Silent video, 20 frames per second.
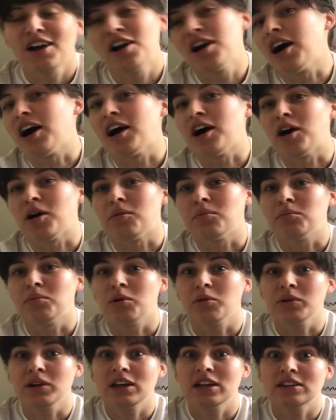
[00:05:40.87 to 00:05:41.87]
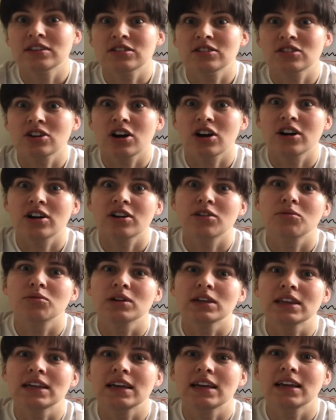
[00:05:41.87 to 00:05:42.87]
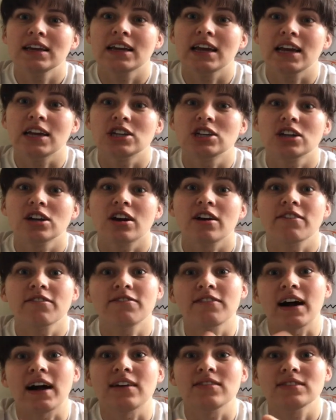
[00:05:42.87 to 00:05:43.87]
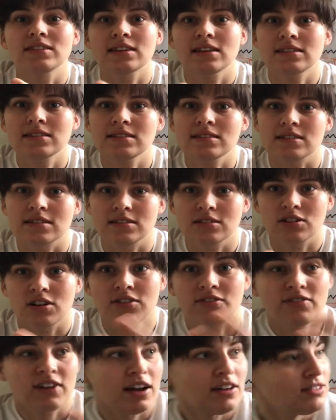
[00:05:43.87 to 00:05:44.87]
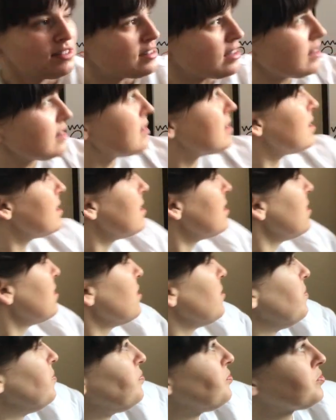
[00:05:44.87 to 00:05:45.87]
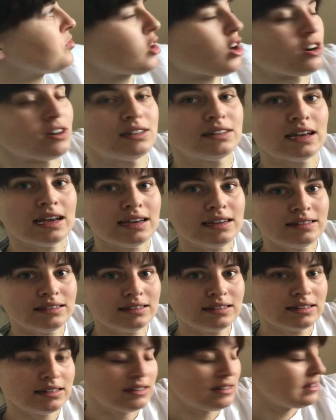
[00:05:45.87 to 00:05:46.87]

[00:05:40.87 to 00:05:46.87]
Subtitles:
But we can start really engaging our five senses. Our five senses are taste,